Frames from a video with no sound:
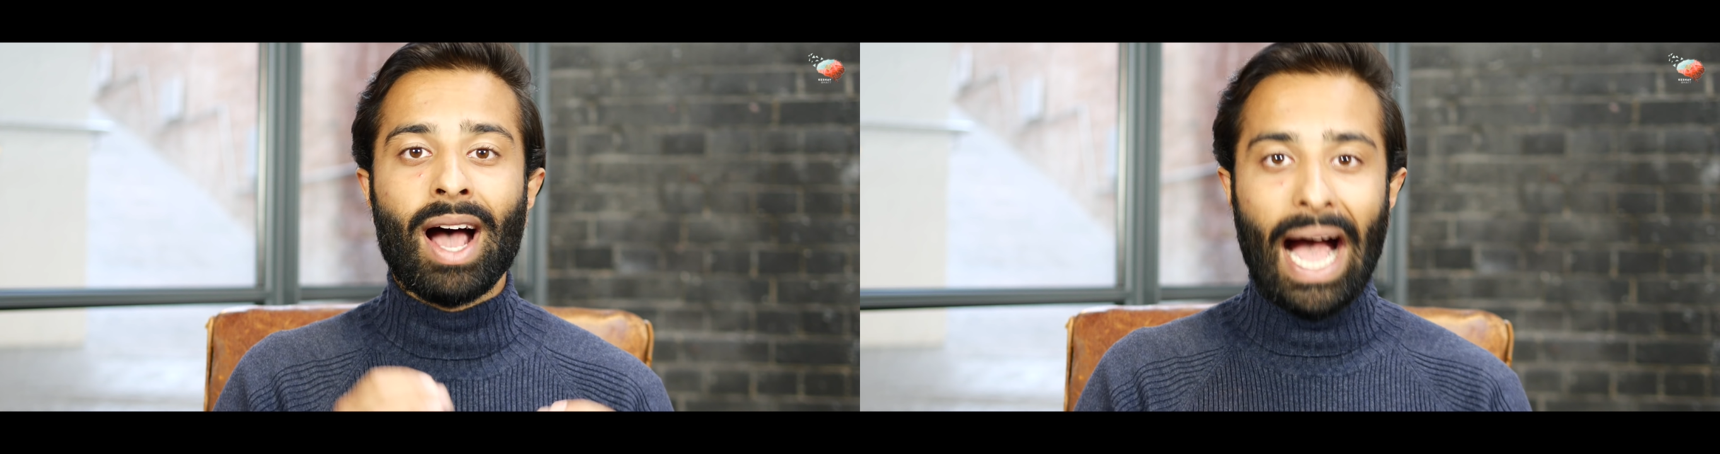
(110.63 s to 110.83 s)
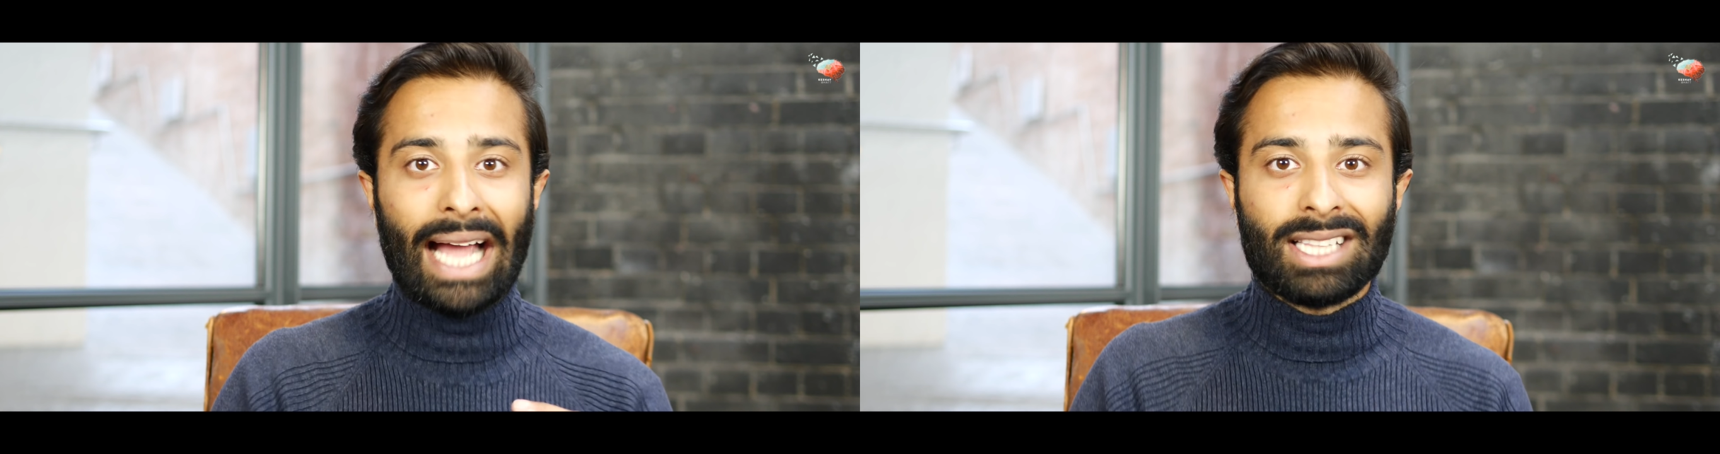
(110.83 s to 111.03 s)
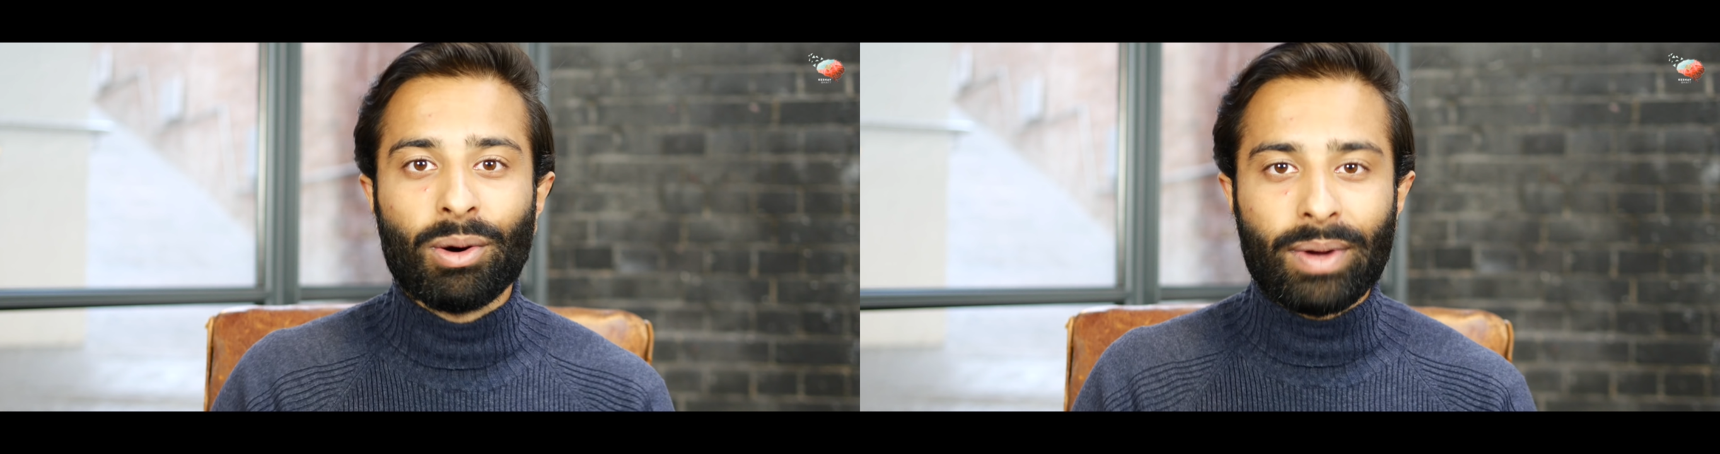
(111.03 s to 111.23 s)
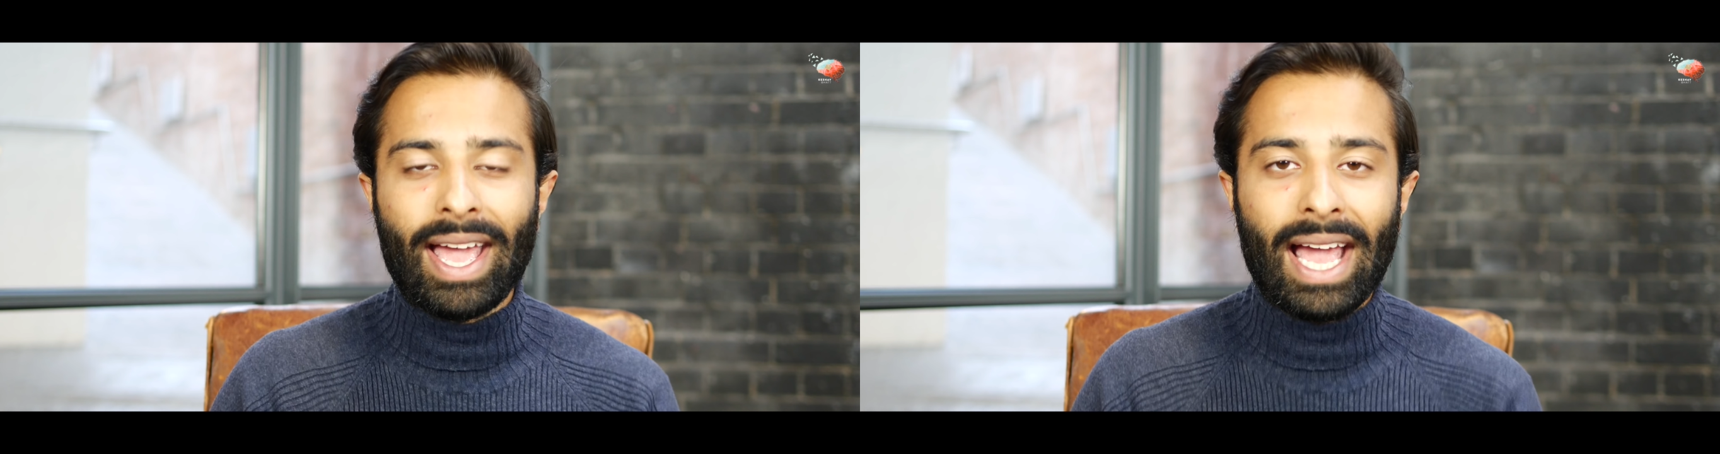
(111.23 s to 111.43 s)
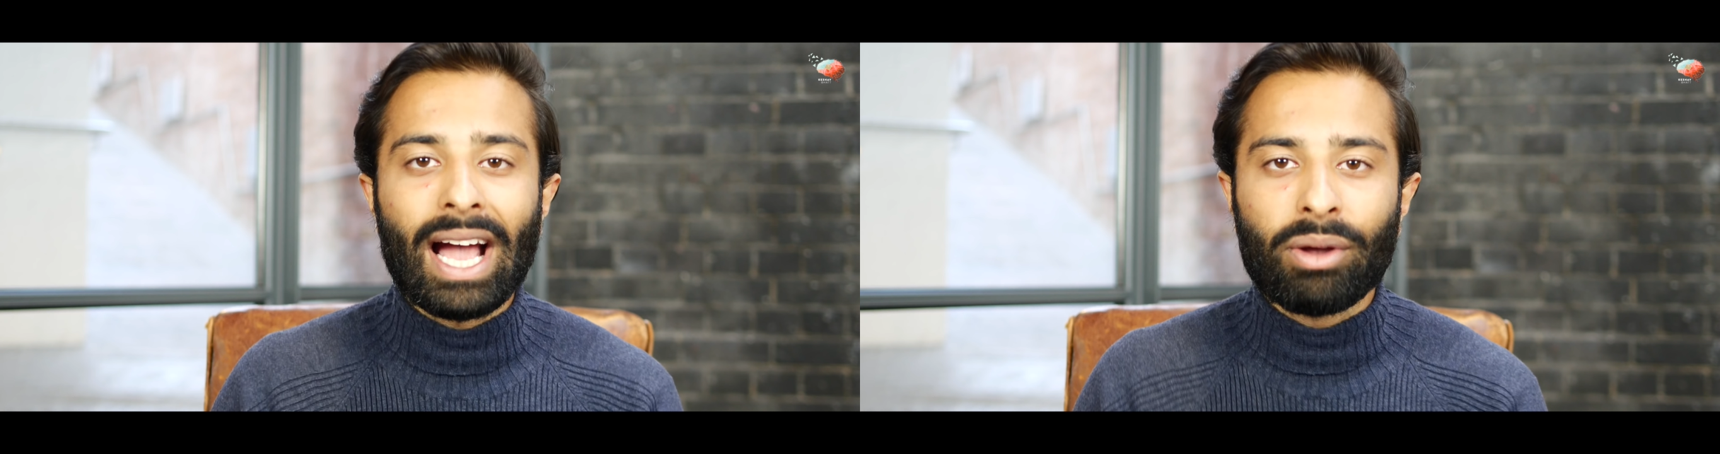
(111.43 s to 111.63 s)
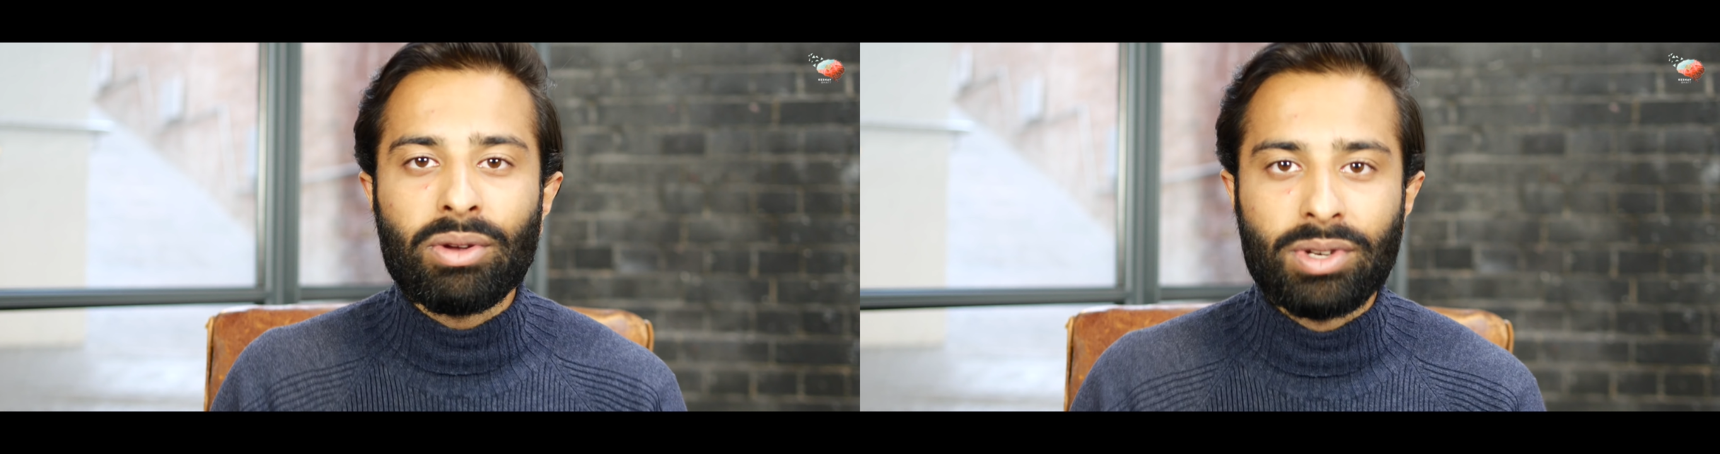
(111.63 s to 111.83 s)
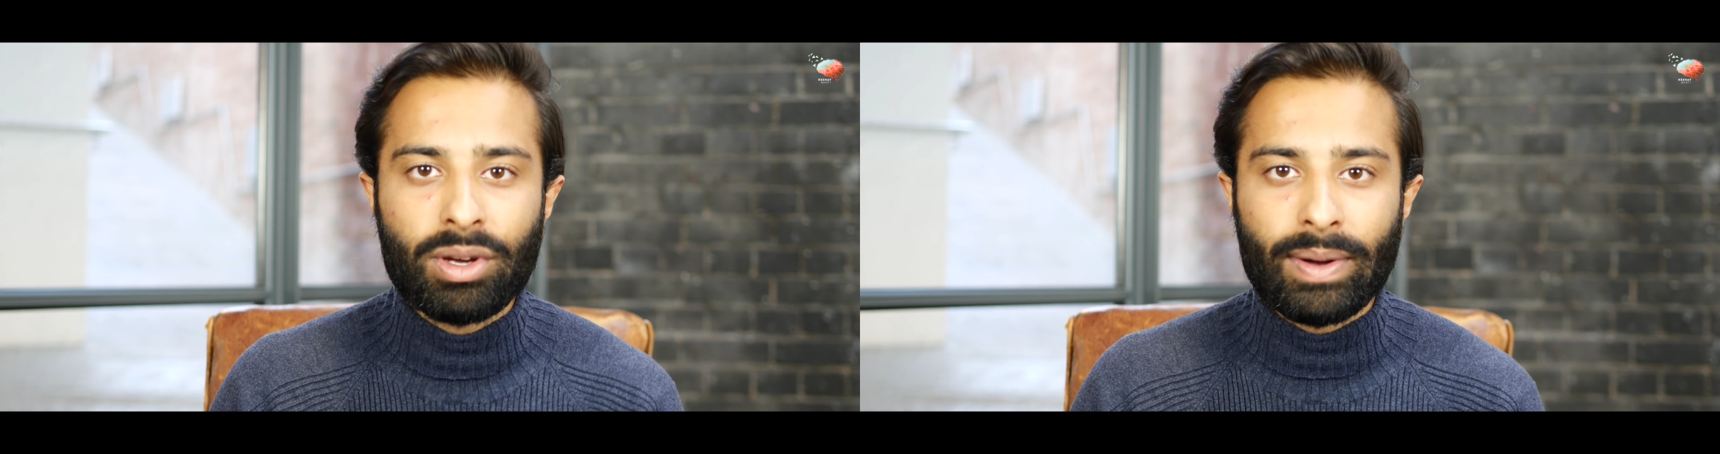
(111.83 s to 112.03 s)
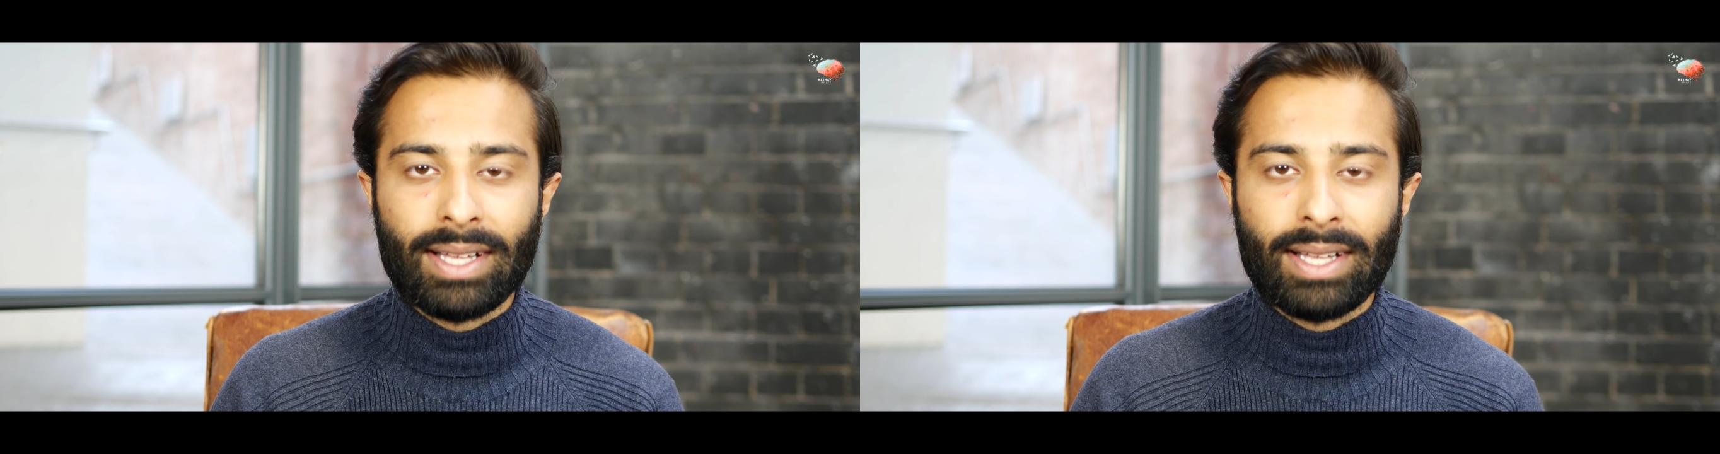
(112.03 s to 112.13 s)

I don't care how you do